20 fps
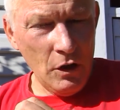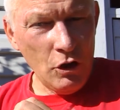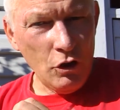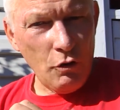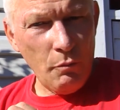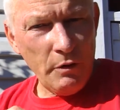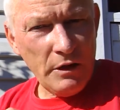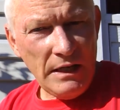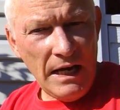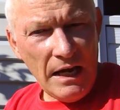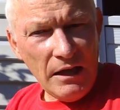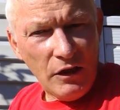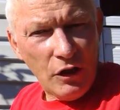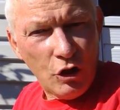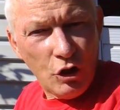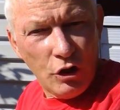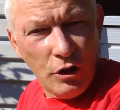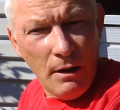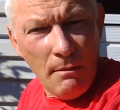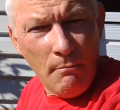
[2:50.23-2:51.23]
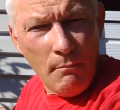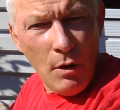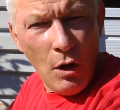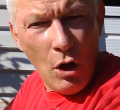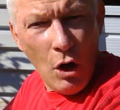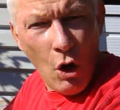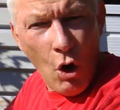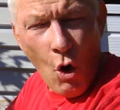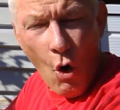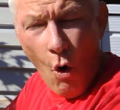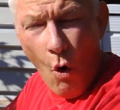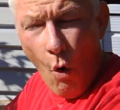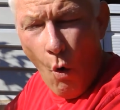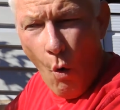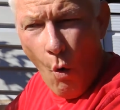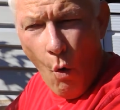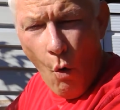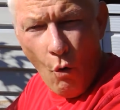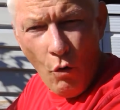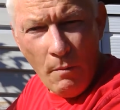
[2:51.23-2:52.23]
To protect the timber
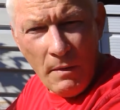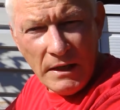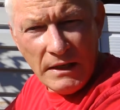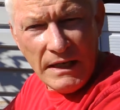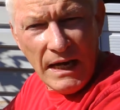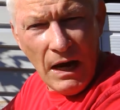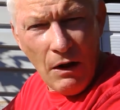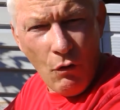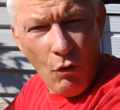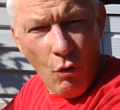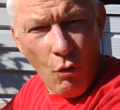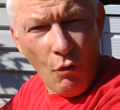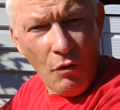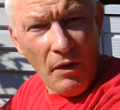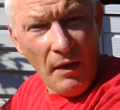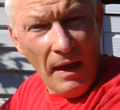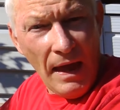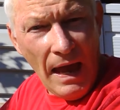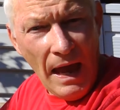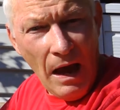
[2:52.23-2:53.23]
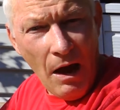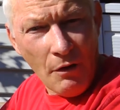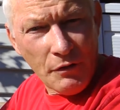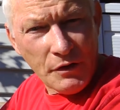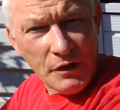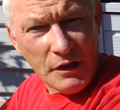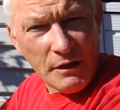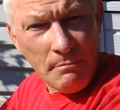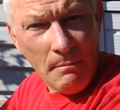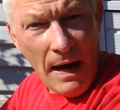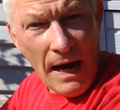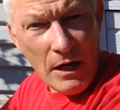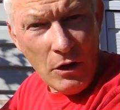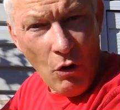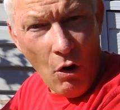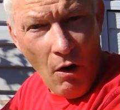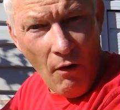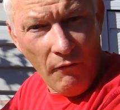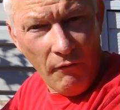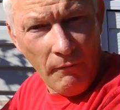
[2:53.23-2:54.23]
or the material that the house is made
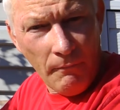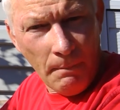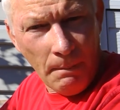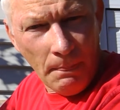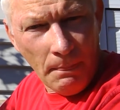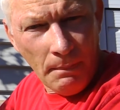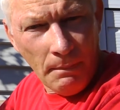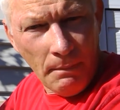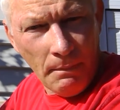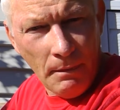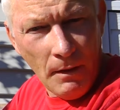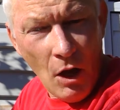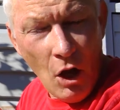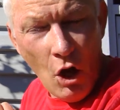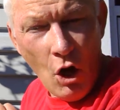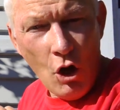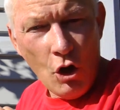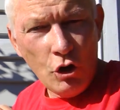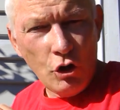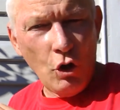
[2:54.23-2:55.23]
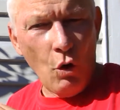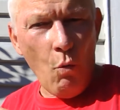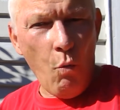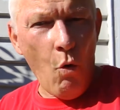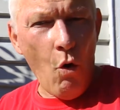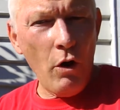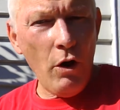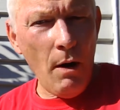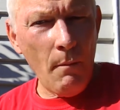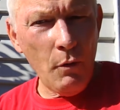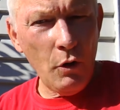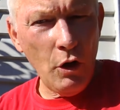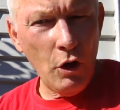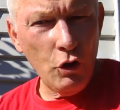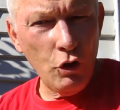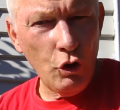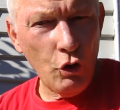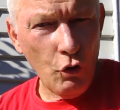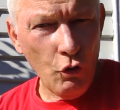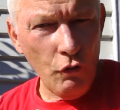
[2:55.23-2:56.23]
of. So what I'm going to
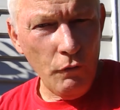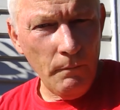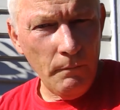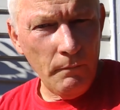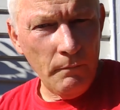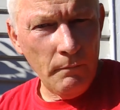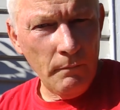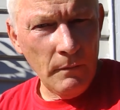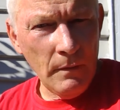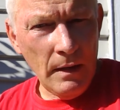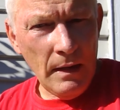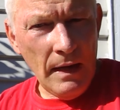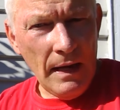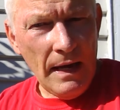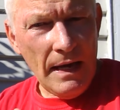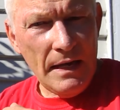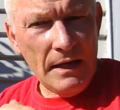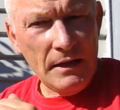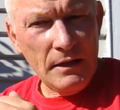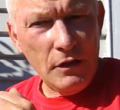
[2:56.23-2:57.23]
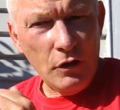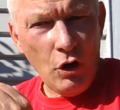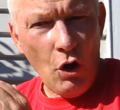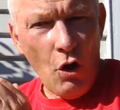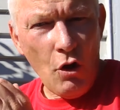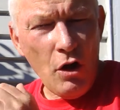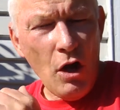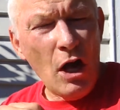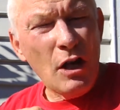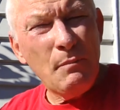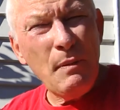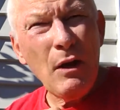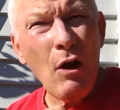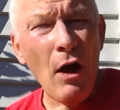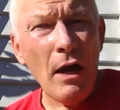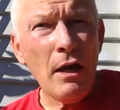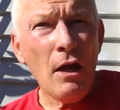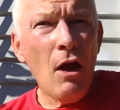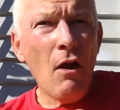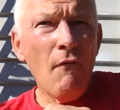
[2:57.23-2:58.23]
do is it's a bit
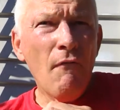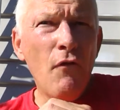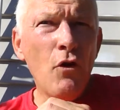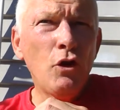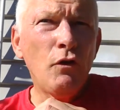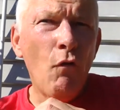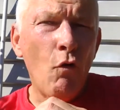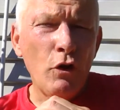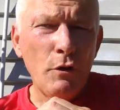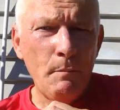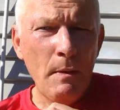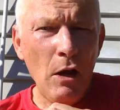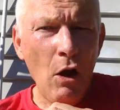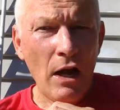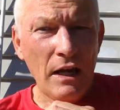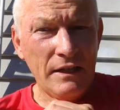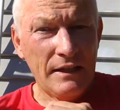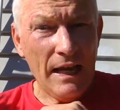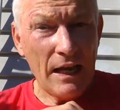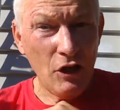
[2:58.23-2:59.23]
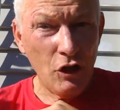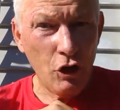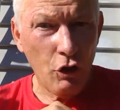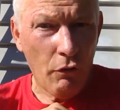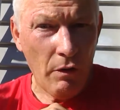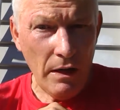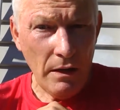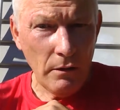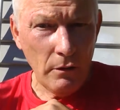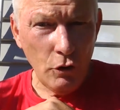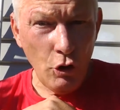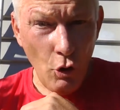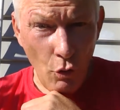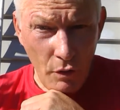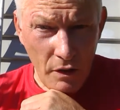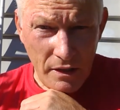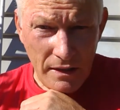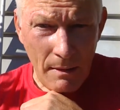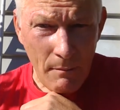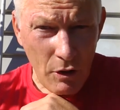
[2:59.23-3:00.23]
like sunscreen. You know,
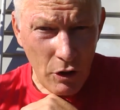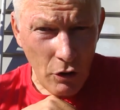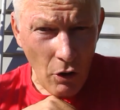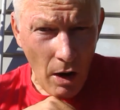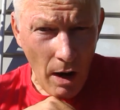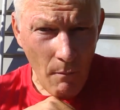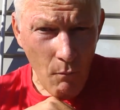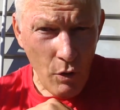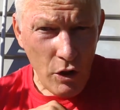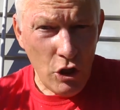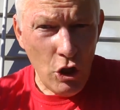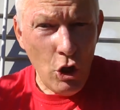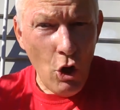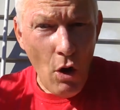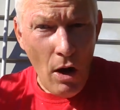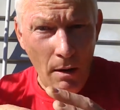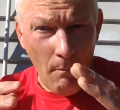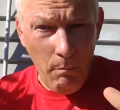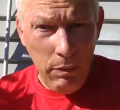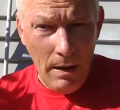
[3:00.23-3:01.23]
in summertime when you go out and